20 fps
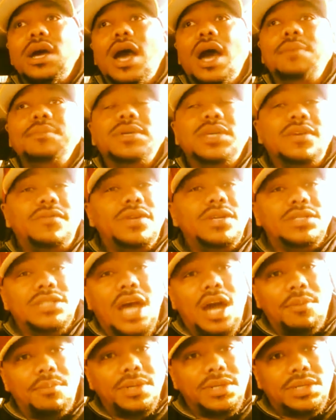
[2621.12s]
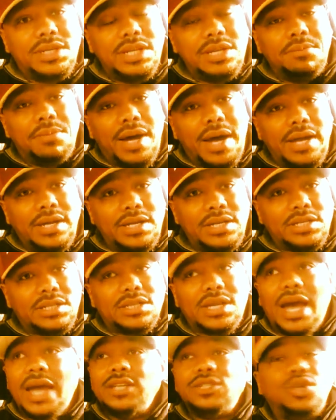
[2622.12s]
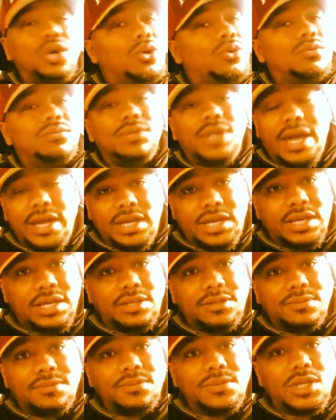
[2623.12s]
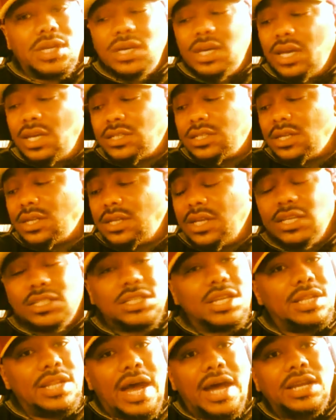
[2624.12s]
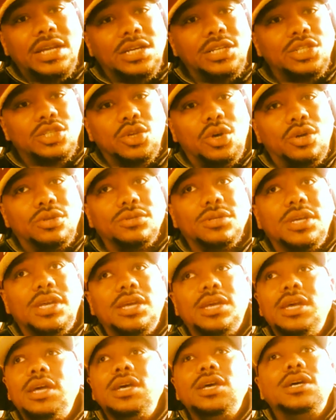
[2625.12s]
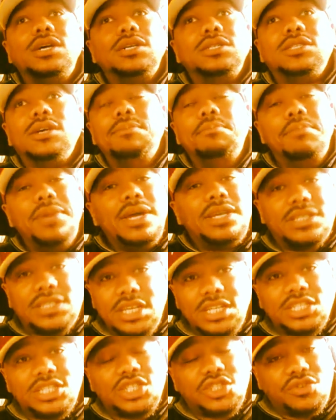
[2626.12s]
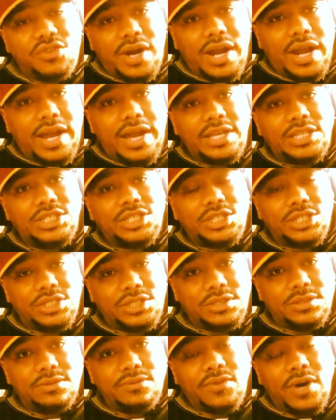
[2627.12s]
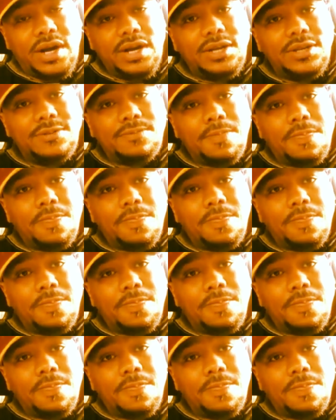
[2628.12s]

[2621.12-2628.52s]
I'm giving this album a D-. I don't like it. It's a lot of good songs on here. The mix is trash, right?